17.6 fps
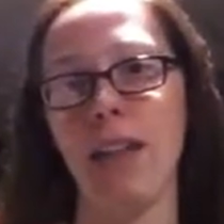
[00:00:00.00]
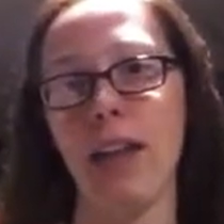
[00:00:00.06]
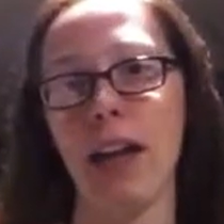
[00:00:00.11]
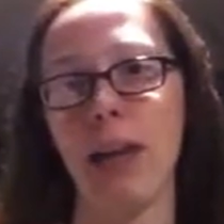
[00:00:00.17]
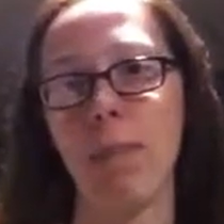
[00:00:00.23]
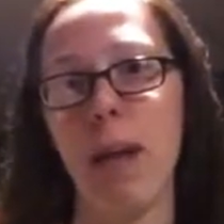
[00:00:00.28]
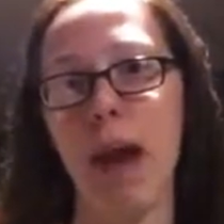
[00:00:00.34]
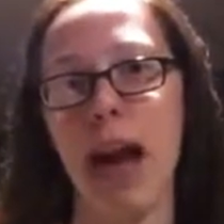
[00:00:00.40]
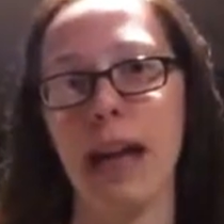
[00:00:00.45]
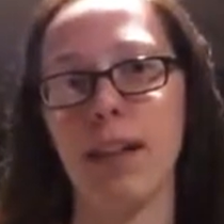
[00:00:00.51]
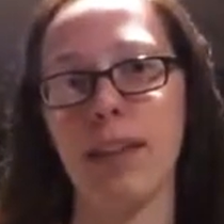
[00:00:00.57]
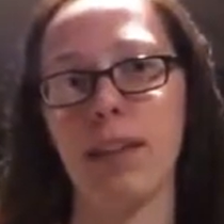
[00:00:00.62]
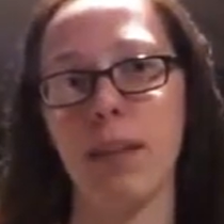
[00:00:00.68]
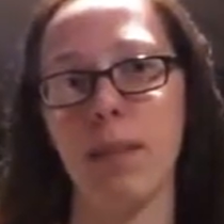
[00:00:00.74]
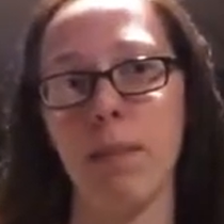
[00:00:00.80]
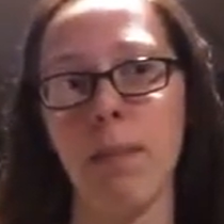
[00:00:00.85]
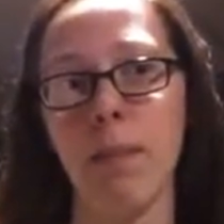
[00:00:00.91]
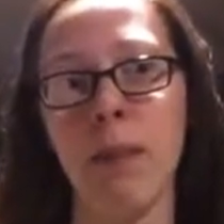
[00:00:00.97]
and like pass
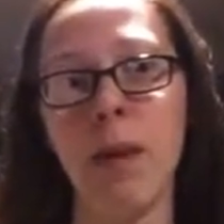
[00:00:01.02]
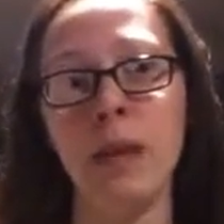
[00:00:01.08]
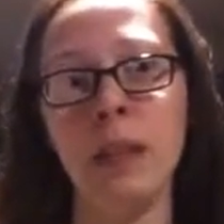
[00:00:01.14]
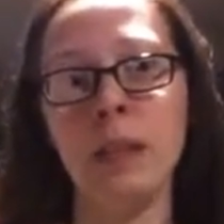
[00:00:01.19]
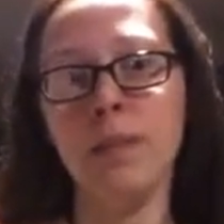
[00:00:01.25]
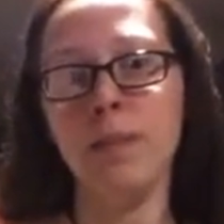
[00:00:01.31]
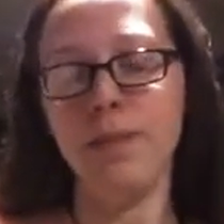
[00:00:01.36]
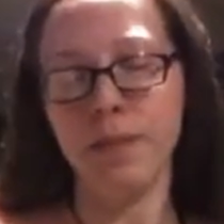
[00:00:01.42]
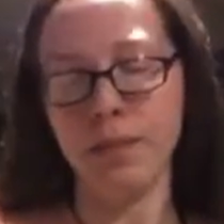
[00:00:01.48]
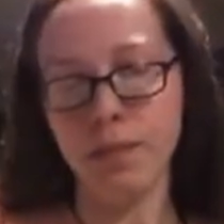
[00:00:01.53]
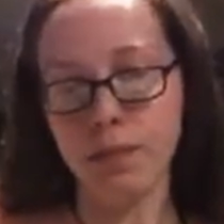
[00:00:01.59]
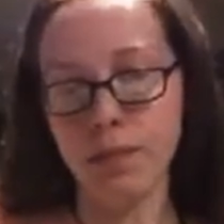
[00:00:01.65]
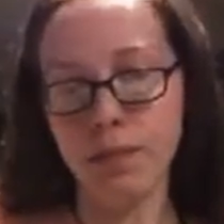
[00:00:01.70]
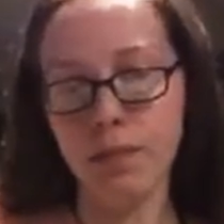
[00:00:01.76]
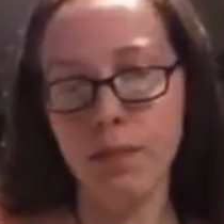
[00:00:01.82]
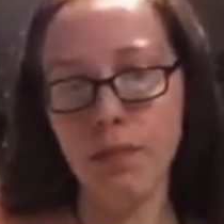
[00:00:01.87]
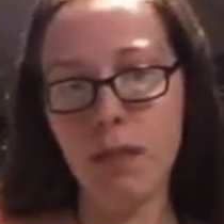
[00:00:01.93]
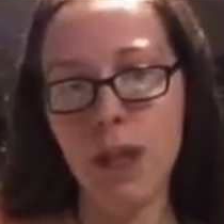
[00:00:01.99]
them
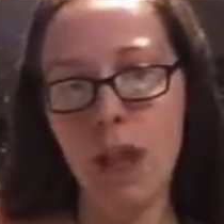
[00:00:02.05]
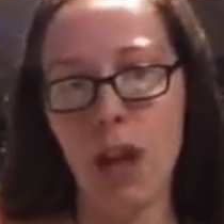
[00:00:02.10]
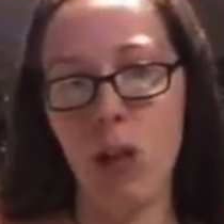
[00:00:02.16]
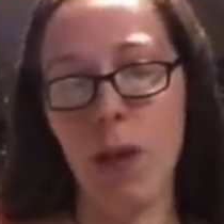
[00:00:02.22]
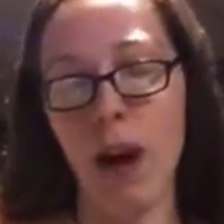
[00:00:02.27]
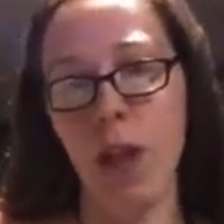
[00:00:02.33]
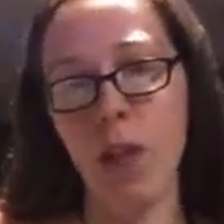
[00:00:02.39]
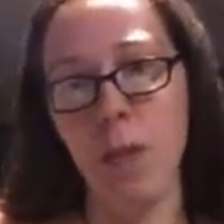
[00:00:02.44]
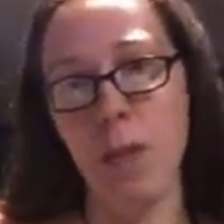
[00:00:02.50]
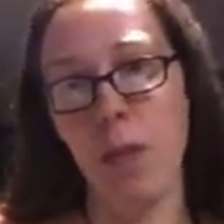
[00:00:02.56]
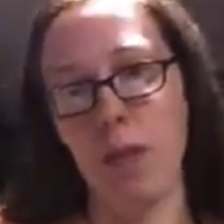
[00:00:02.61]
around the